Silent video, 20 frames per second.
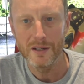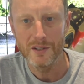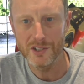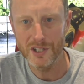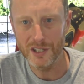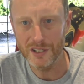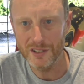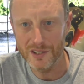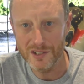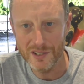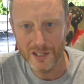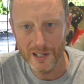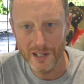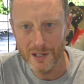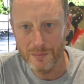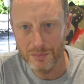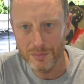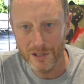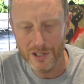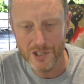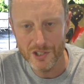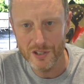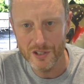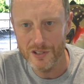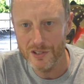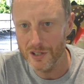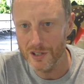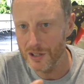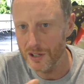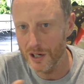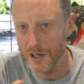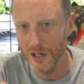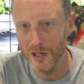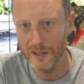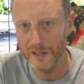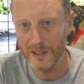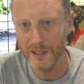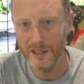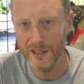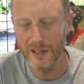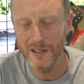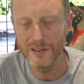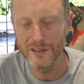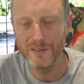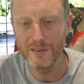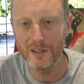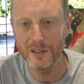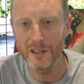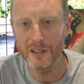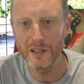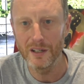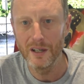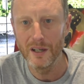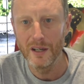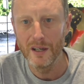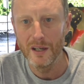check your tire pressures, all of that kind of thing,